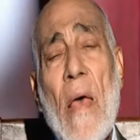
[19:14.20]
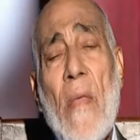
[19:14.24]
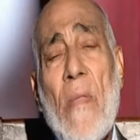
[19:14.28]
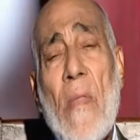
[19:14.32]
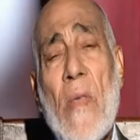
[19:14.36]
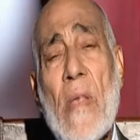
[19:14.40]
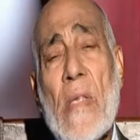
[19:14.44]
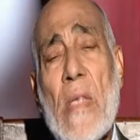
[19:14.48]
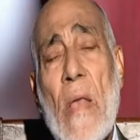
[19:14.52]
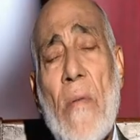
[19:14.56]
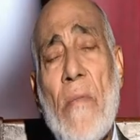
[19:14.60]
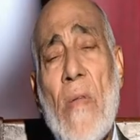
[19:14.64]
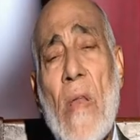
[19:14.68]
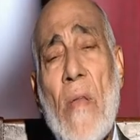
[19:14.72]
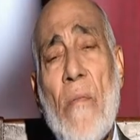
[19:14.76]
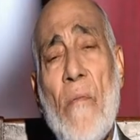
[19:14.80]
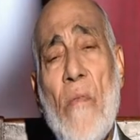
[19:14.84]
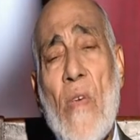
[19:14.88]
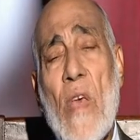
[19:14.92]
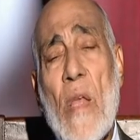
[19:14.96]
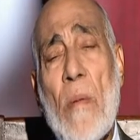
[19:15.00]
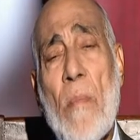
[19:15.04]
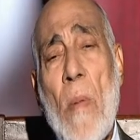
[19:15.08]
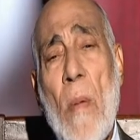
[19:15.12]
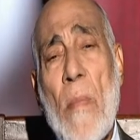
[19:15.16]
the seven
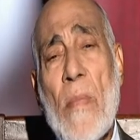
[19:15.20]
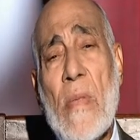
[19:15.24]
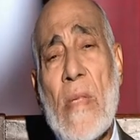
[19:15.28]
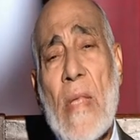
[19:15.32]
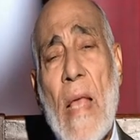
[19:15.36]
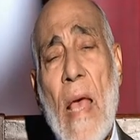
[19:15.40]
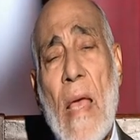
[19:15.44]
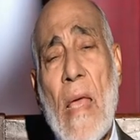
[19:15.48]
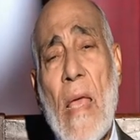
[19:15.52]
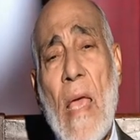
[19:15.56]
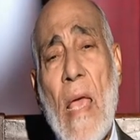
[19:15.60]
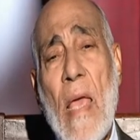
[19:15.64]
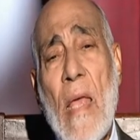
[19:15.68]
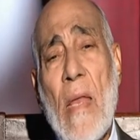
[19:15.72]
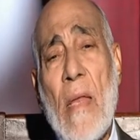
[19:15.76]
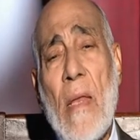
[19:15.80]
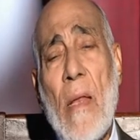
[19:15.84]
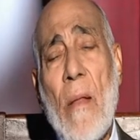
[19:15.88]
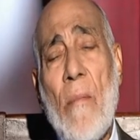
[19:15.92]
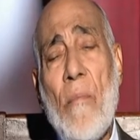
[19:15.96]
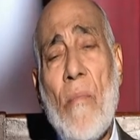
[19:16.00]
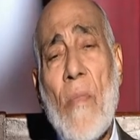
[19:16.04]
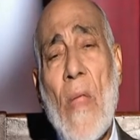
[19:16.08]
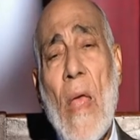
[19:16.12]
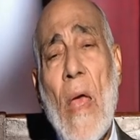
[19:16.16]
firmaments again,
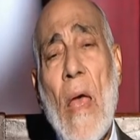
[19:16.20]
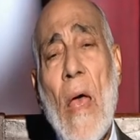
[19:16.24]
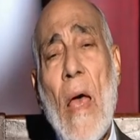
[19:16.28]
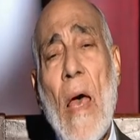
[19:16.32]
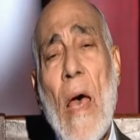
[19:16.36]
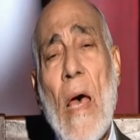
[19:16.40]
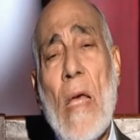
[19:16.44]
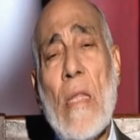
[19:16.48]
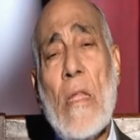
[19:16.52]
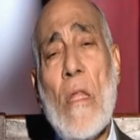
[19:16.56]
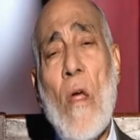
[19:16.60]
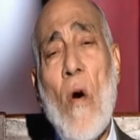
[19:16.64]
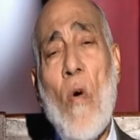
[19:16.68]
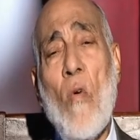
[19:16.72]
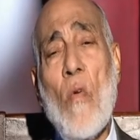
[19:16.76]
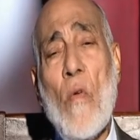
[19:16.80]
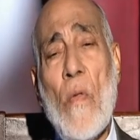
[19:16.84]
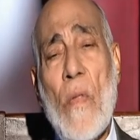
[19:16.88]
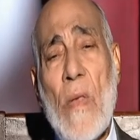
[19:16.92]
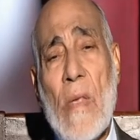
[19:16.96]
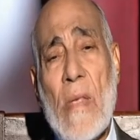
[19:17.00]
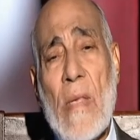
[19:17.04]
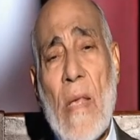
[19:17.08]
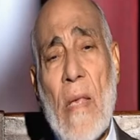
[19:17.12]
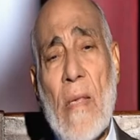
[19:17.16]
and all
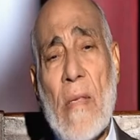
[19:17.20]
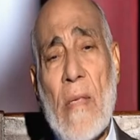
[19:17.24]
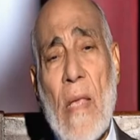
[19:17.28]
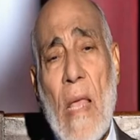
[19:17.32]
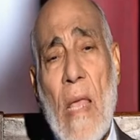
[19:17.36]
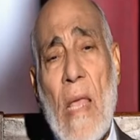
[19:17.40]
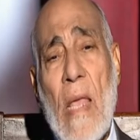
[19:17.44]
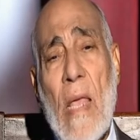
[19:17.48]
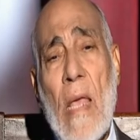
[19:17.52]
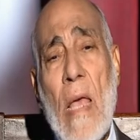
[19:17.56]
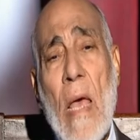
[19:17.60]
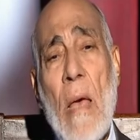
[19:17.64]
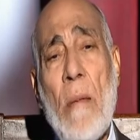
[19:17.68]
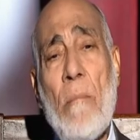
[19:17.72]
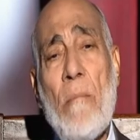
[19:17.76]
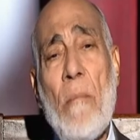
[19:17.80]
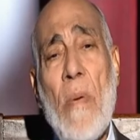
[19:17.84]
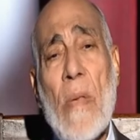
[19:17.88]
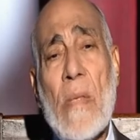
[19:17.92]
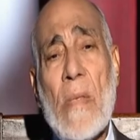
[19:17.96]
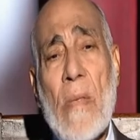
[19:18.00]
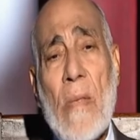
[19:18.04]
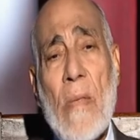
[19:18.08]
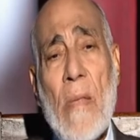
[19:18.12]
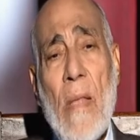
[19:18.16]
this is
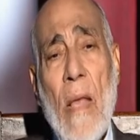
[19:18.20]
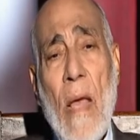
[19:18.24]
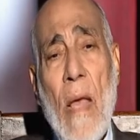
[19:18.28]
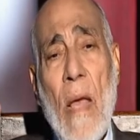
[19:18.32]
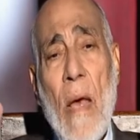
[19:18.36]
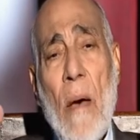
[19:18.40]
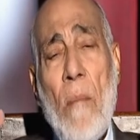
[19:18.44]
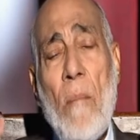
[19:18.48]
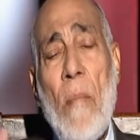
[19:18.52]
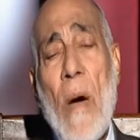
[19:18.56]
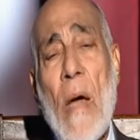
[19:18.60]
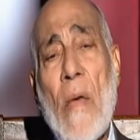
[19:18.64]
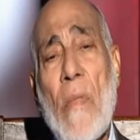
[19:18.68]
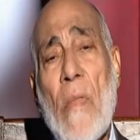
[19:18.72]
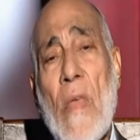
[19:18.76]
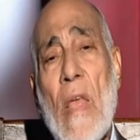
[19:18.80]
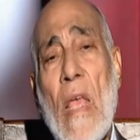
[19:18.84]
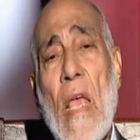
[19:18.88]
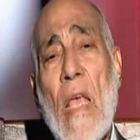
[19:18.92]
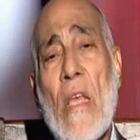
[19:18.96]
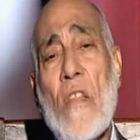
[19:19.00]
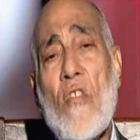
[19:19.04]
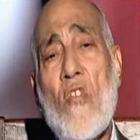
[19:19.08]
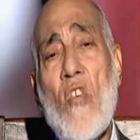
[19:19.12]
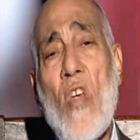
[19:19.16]
encompassed by
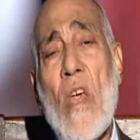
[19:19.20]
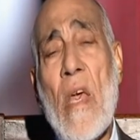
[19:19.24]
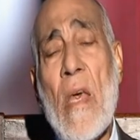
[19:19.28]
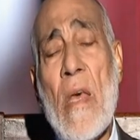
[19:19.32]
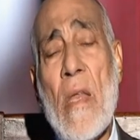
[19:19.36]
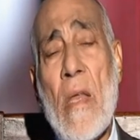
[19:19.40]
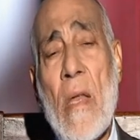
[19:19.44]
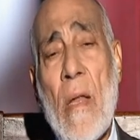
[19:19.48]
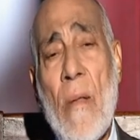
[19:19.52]
the chair